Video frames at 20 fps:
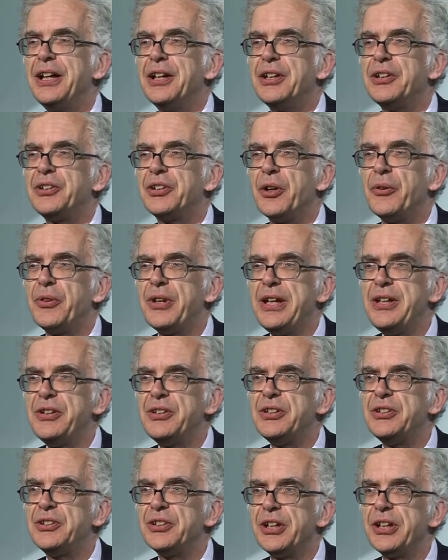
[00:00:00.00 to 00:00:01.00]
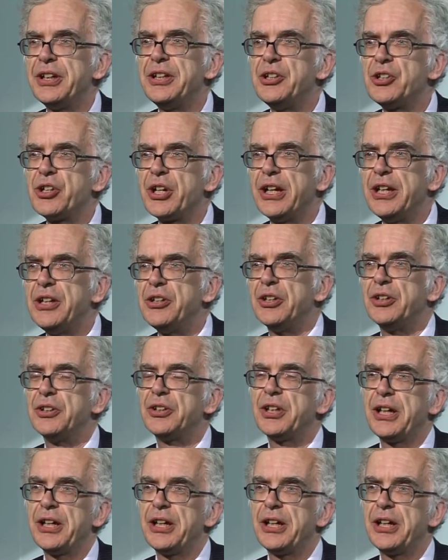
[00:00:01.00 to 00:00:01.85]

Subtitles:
So these design changes